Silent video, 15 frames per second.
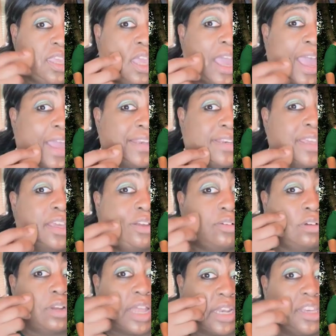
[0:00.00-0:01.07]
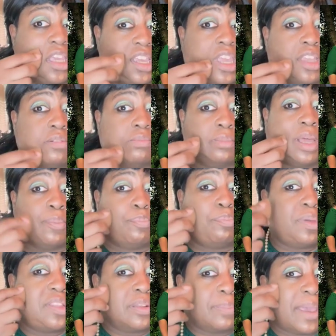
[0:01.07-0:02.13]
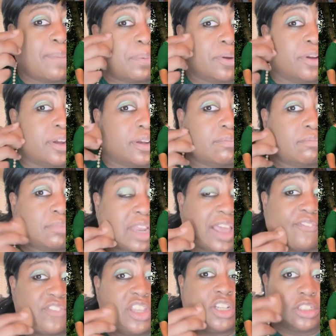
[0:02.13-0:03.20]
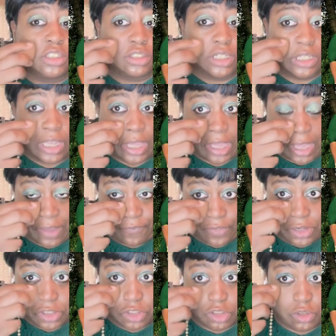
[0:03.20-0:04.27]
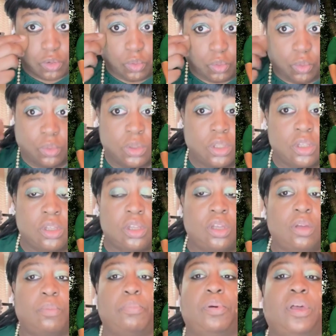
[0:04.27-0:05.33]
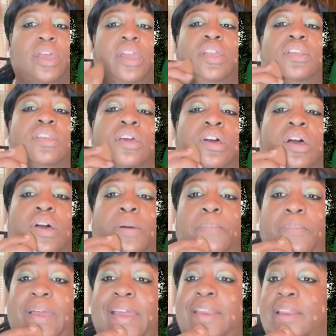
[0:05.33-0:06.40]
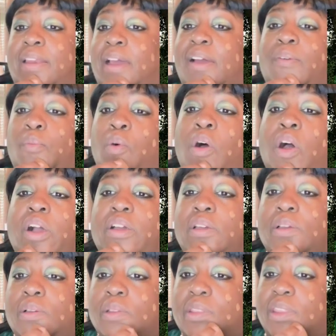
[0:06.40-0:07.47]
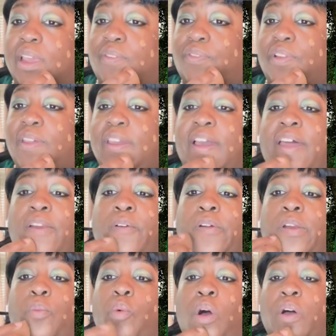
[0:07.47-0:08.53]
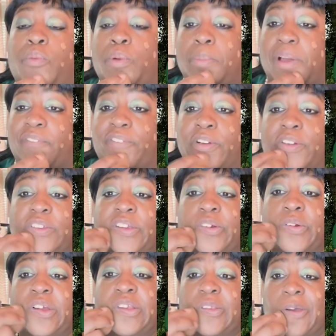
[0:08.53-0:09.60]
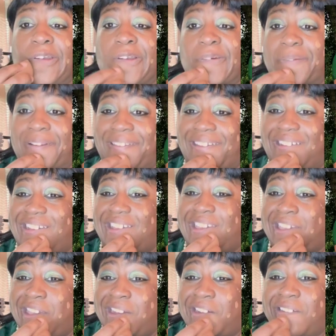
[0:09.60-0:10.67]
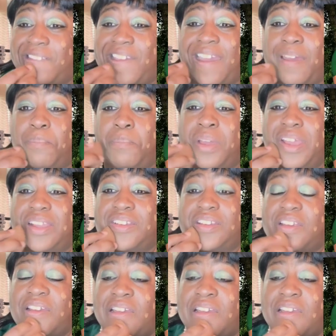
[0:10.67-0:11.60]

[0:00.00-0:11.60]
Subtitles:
I did get my piece of paper and I finished. I finished school. But I did not walk. Thankfully, I'd already walked with my first degree, so I didn't really care that much.